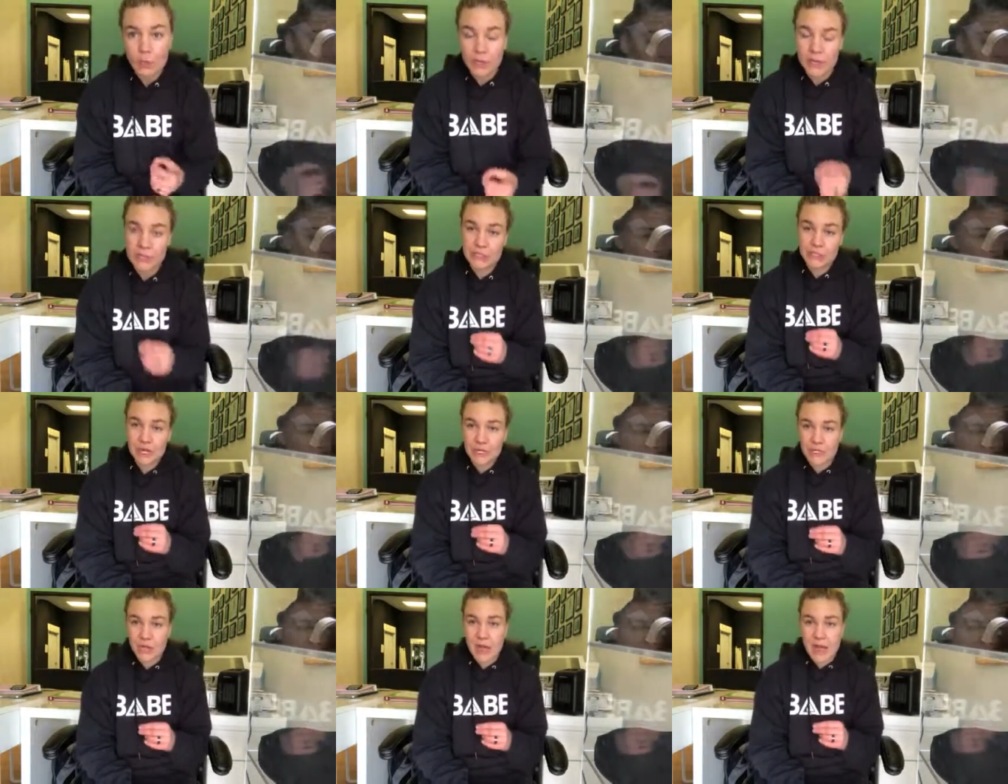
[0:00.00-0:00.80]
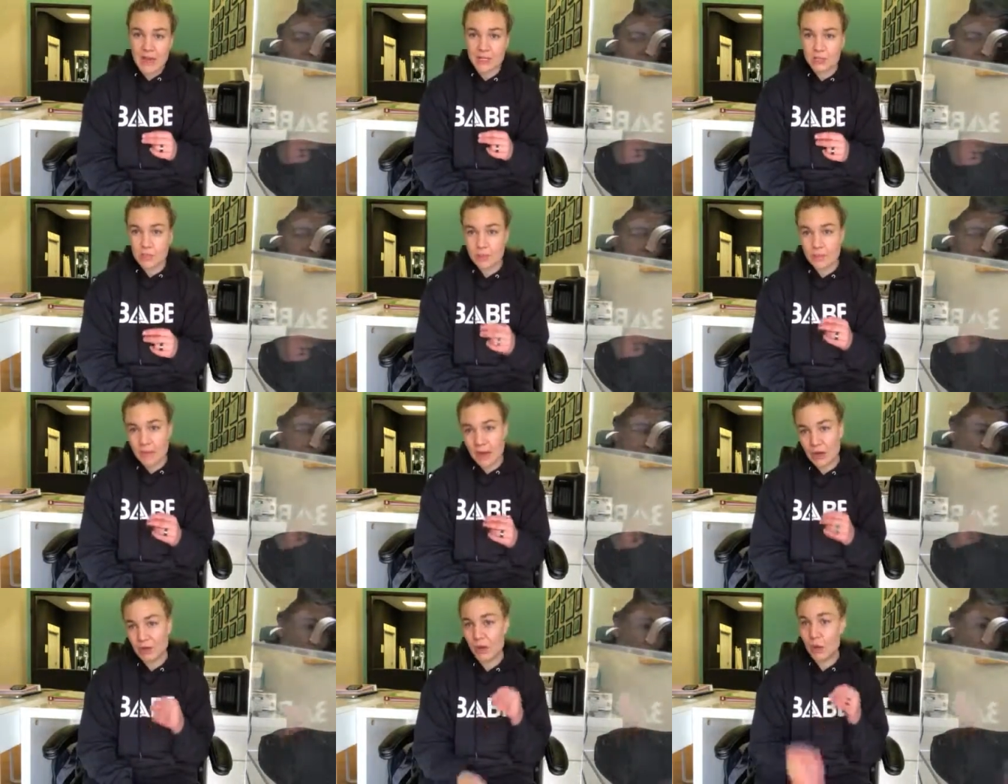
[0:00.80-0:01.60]
we can change our actual
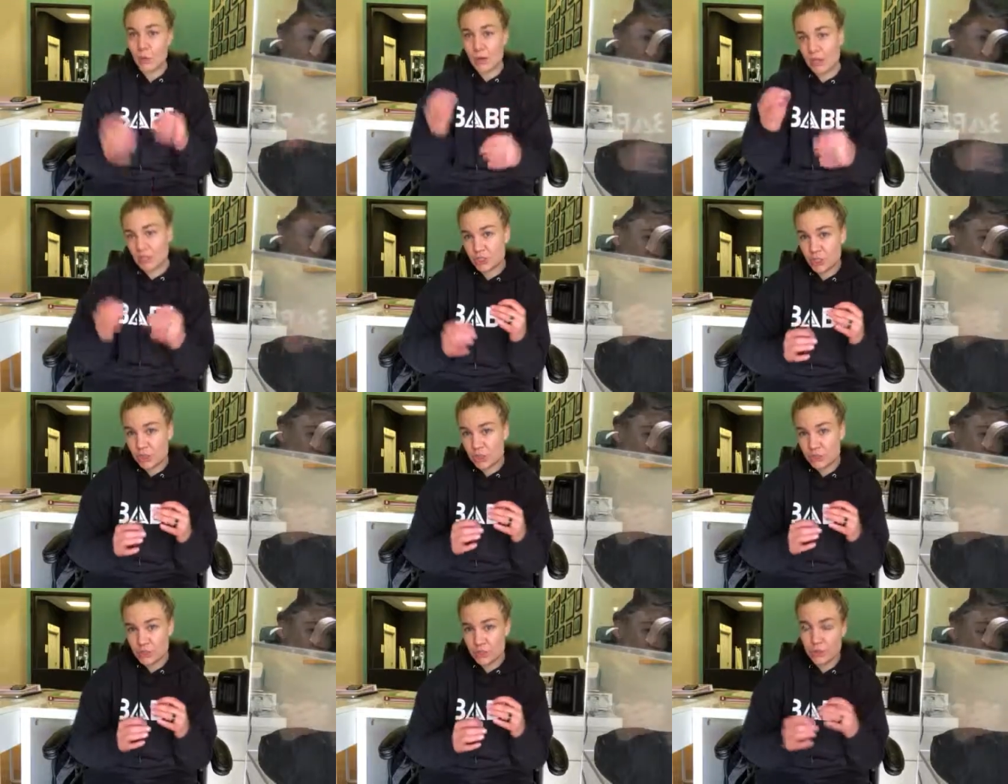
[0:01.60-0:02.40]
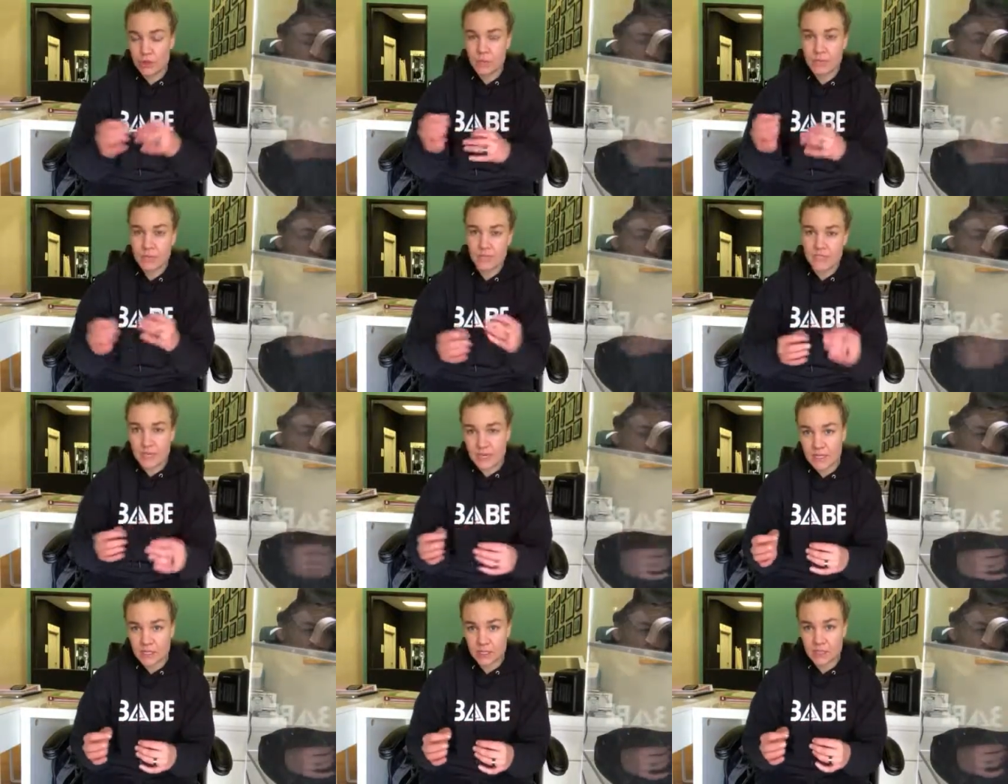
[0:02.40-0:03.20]
macro ratios or the
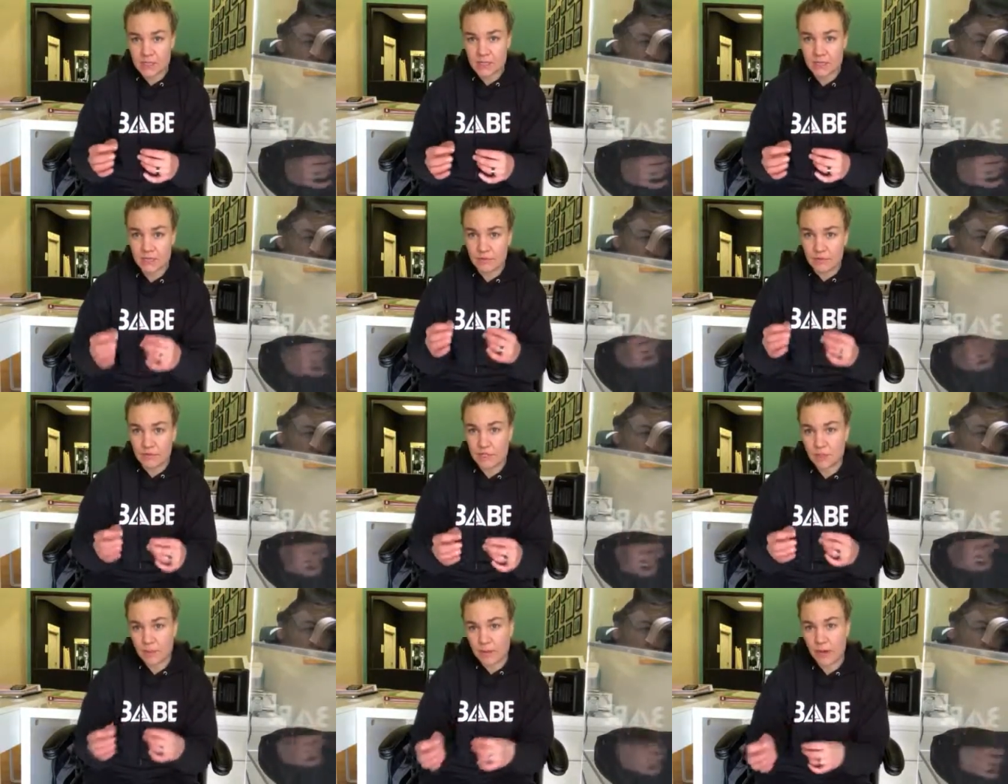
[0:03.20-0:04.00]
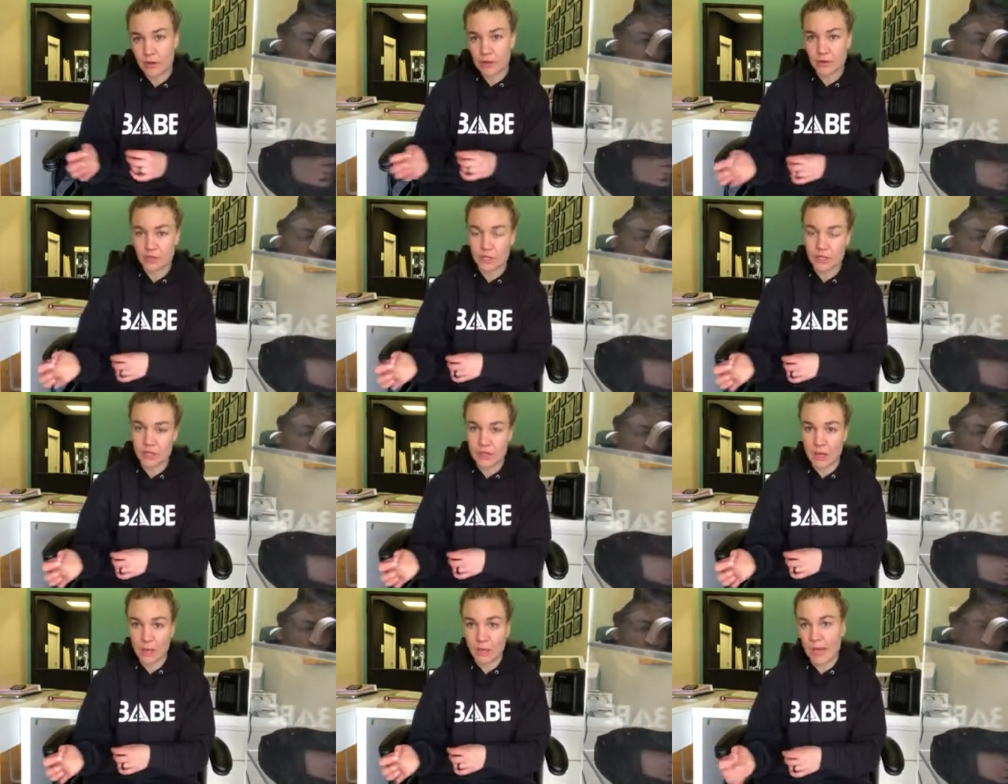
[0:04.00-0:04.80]
percentages of each
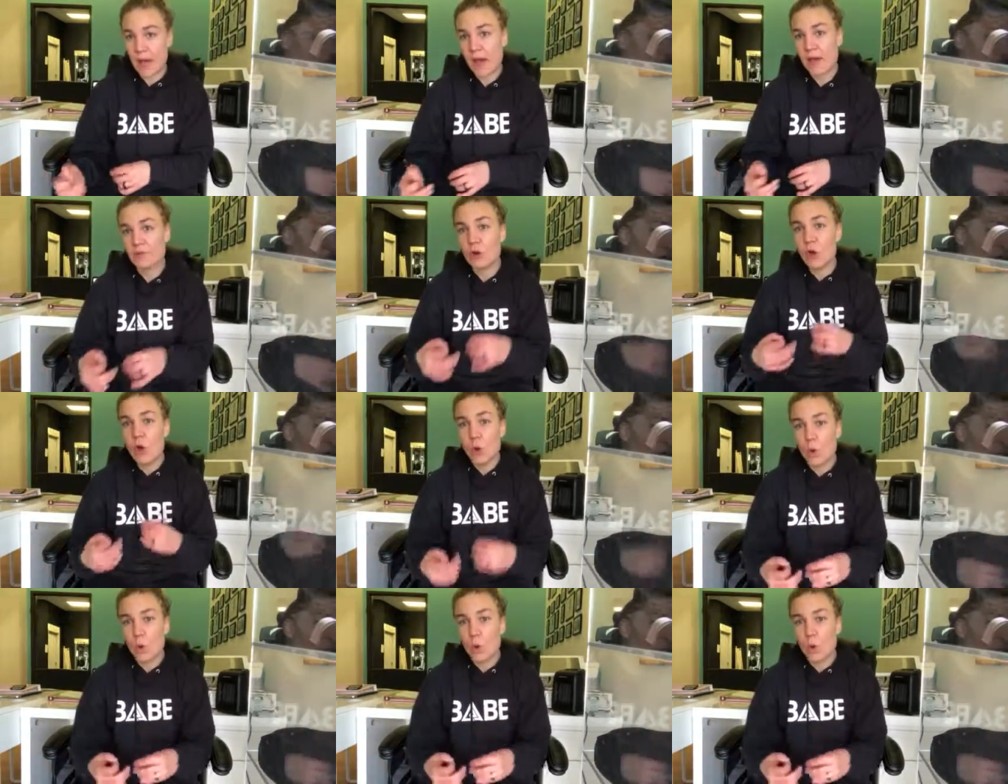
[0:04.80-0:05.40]
macronutrient that we have,